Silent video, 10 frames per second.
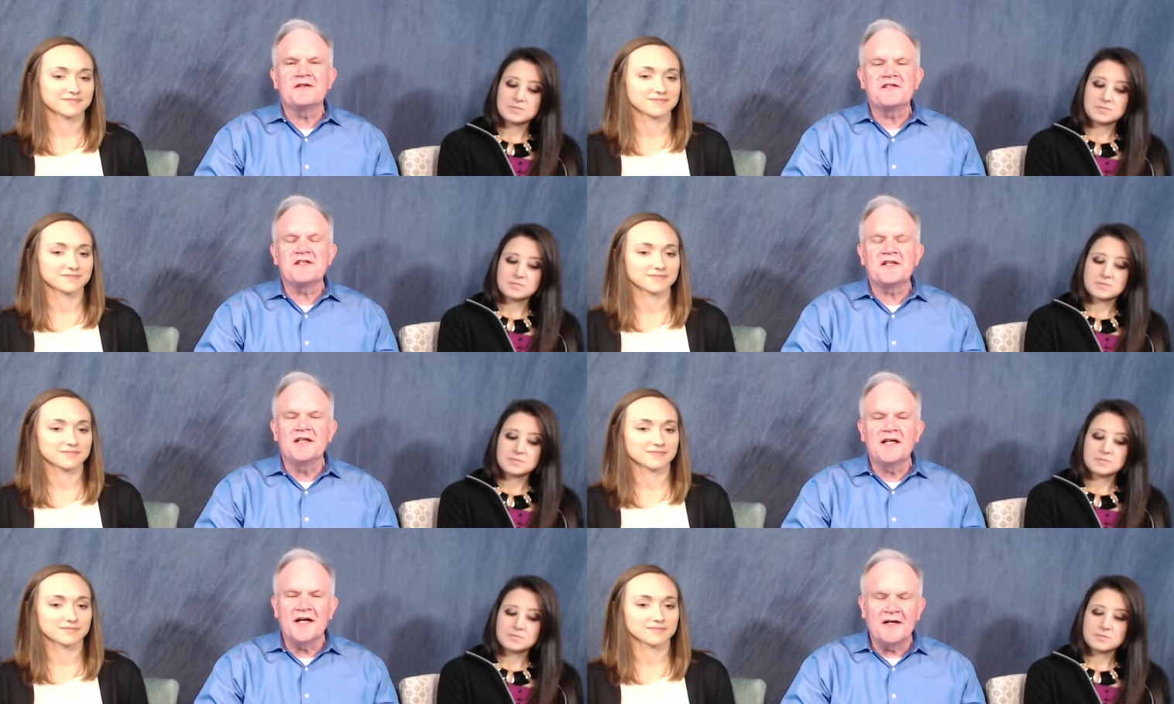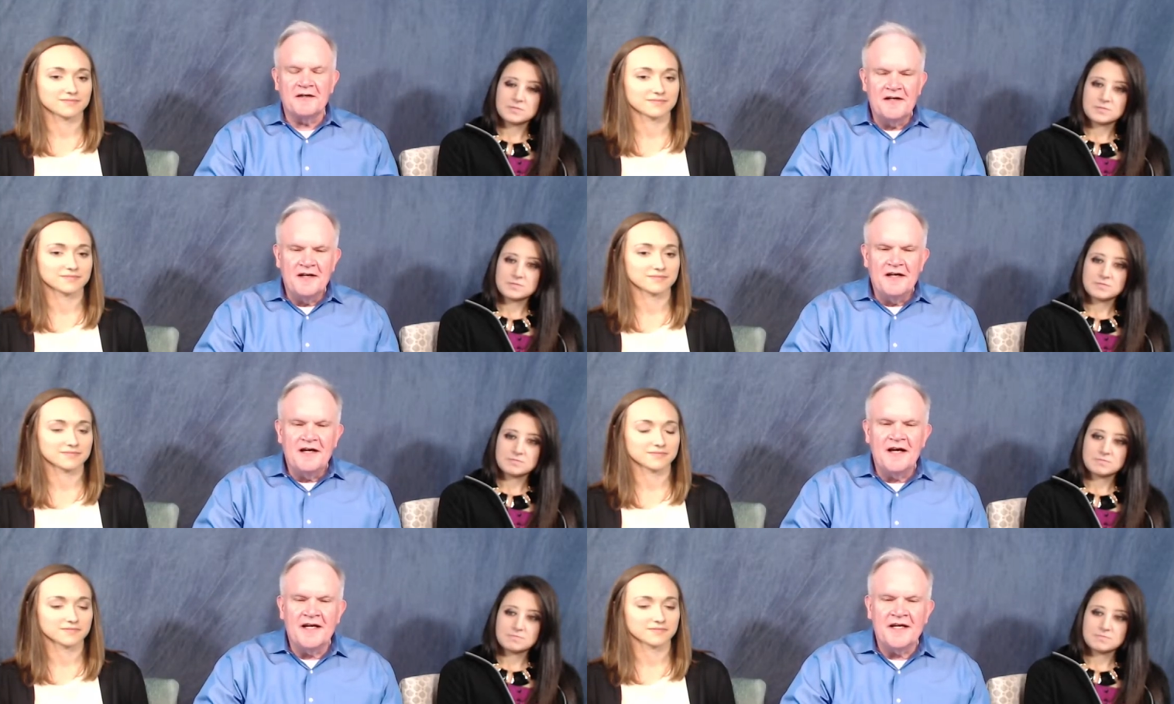Speaker 1: Seclair,
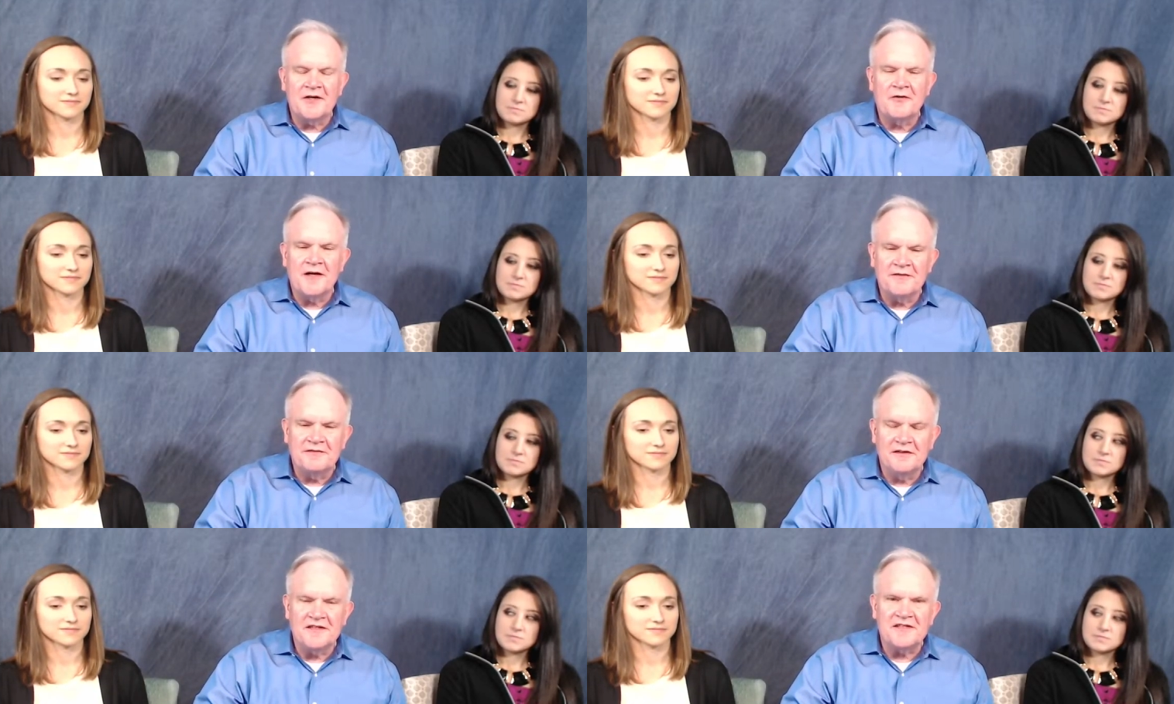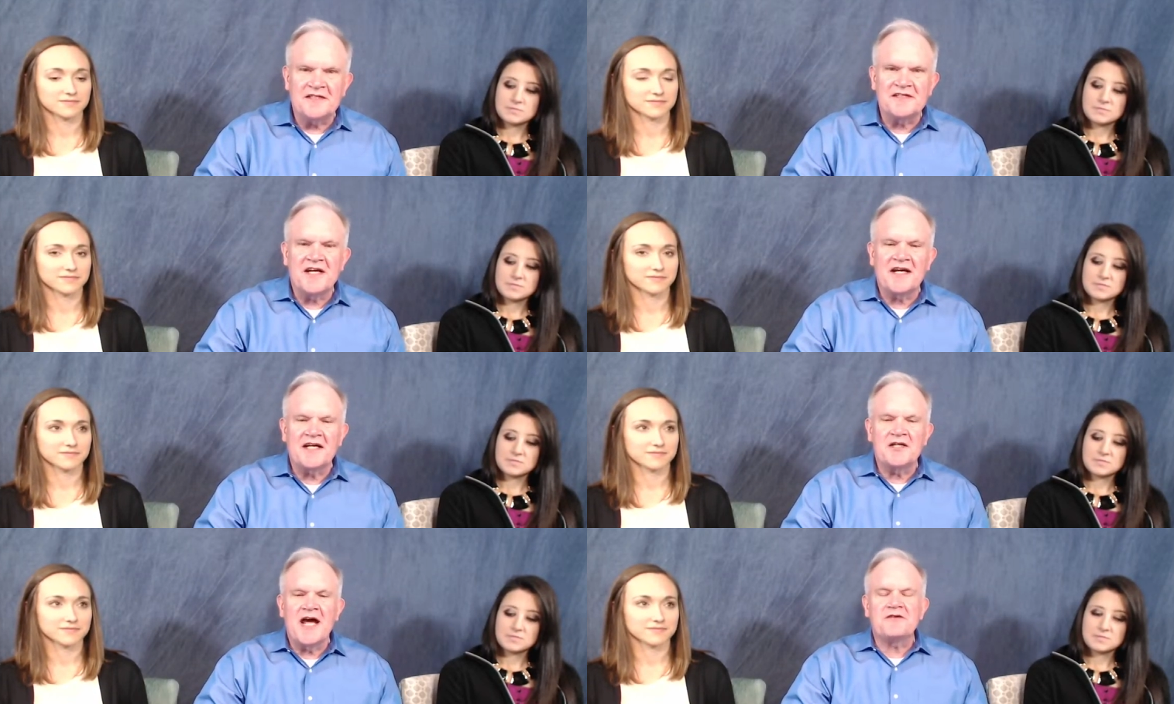an integrative holistic
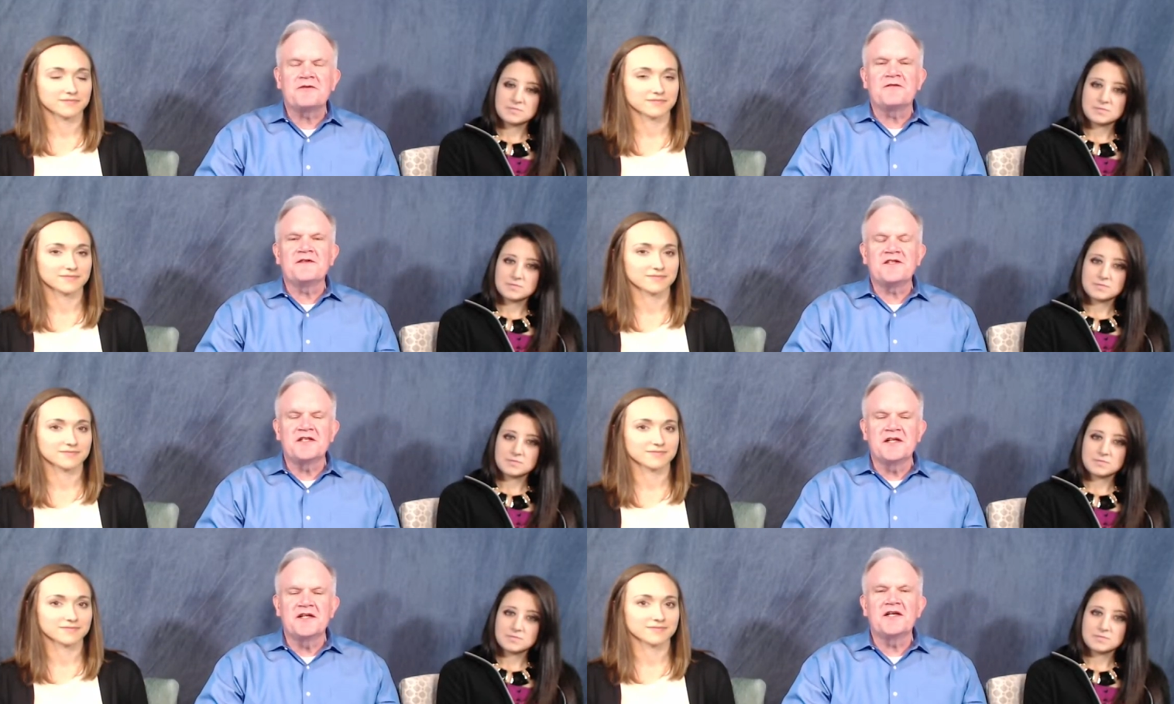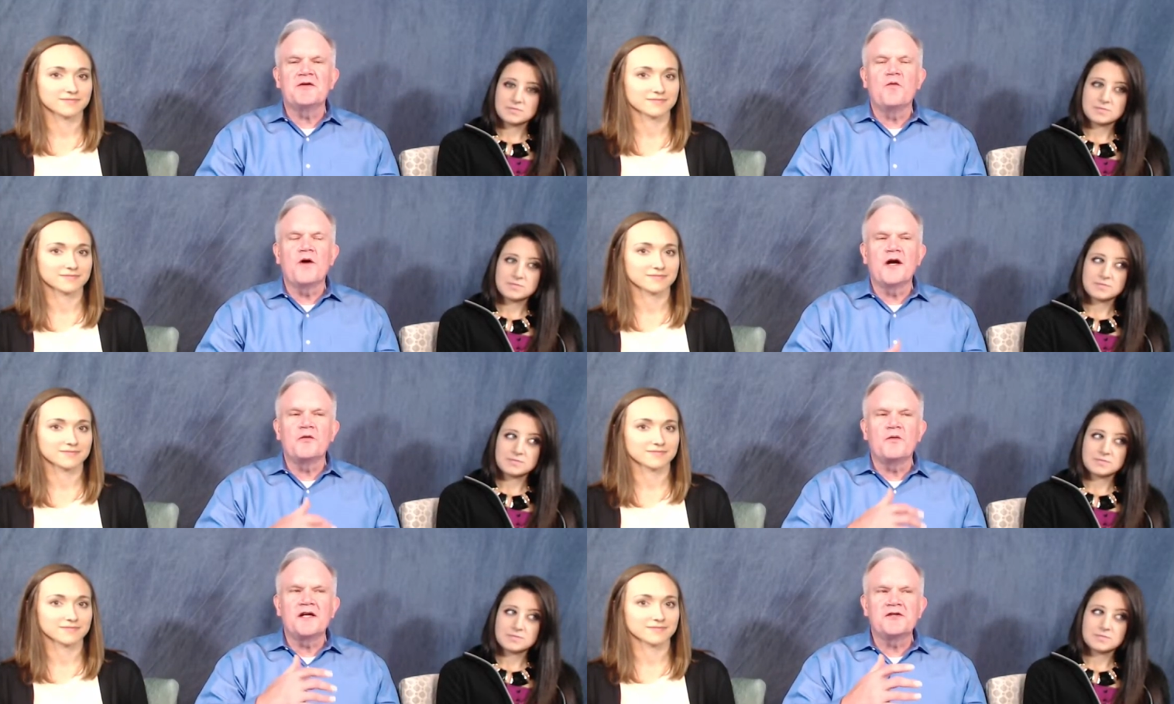psychiatric facility where
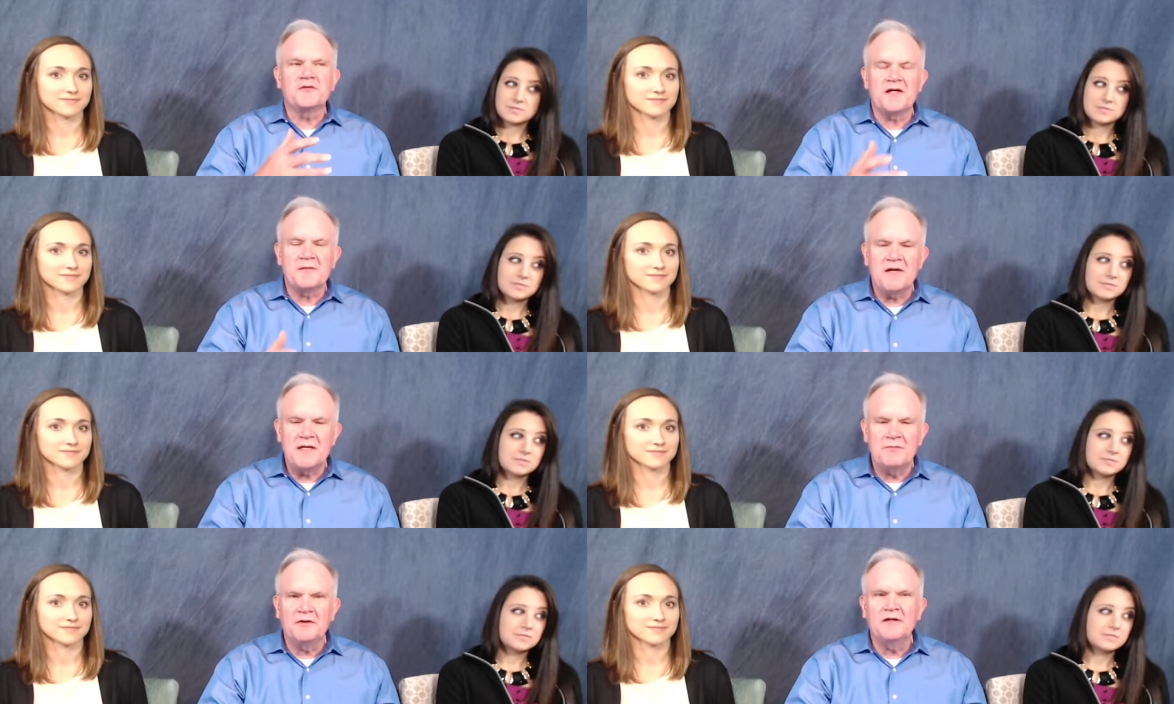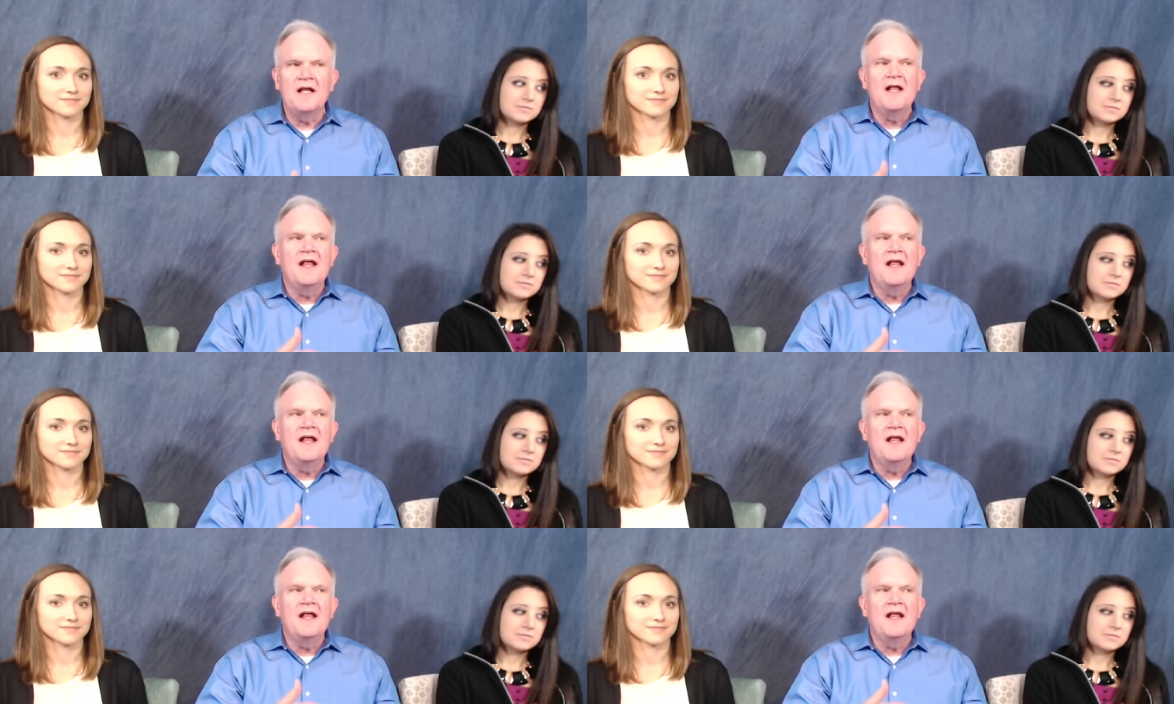we treat people